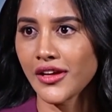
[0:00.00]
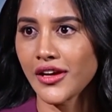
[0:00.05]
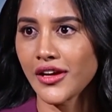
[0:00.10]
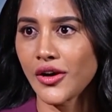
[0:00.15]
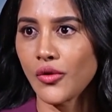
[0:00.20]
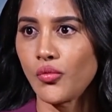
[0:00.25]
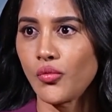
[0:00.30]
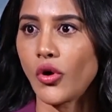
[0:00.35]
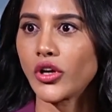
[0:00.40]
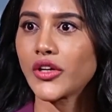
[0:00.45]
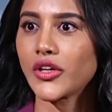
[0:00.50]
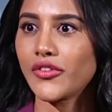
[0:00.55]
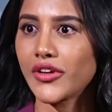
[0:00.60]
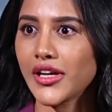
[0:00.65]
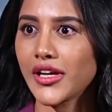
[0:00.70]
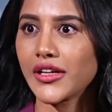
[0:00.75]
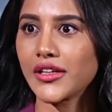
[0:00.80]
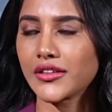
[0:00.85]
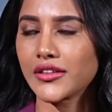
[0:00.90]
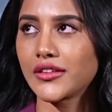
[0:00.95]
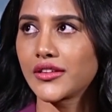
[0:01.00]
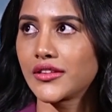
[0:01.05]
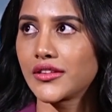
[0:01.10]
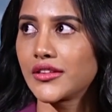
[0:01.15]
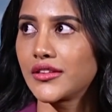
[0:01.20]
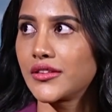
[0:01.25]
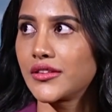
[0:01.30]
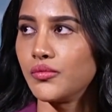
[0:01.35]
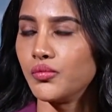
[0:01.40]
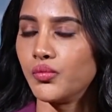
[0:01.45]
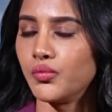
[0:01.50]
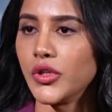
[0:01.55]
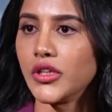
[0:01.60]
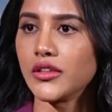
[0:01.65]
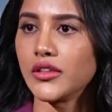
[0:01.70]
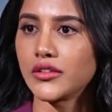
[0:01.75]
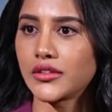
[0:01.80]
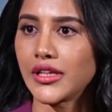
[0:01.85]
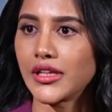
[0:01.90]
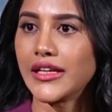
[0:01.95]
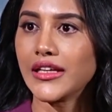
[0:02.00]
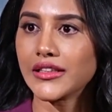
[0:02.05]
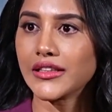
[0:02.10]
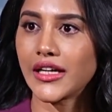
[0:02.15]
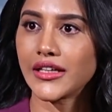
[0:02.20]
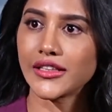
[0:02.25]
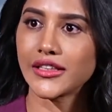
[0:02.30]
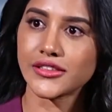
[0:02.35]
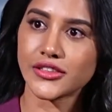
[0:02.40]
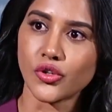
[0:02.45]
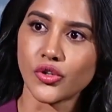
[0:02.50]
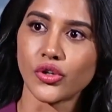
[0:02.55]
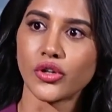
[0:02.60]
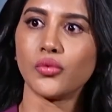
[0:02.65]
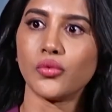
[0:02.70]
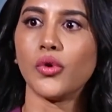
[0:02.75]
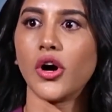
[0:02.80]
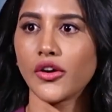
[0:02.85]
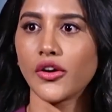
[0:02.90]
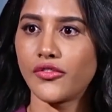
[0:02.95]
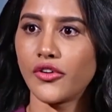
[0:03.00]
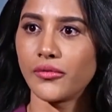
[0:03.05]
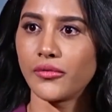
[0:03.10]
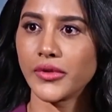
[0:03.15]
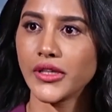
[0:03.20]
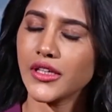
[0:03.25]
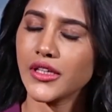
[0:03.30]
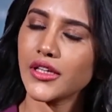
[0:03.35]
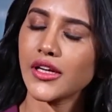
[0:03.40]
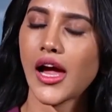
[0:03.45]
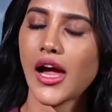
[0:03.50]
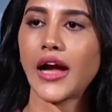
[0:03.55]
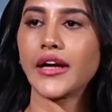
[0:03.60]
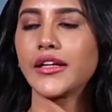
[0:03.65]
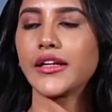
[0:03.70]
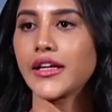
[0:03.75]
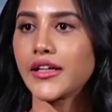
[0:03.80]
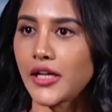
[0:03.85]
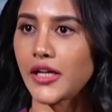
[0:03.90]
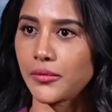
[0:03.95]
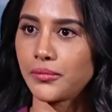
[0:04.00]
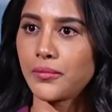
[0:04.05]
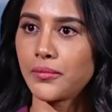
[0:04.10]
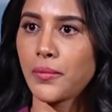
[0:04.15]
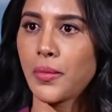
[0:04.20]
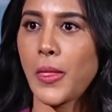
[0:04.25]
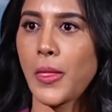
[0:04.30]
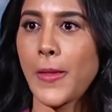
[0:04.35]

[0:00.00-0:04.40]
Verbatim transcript: whatever I think that is going to work for me, mm. I take it up.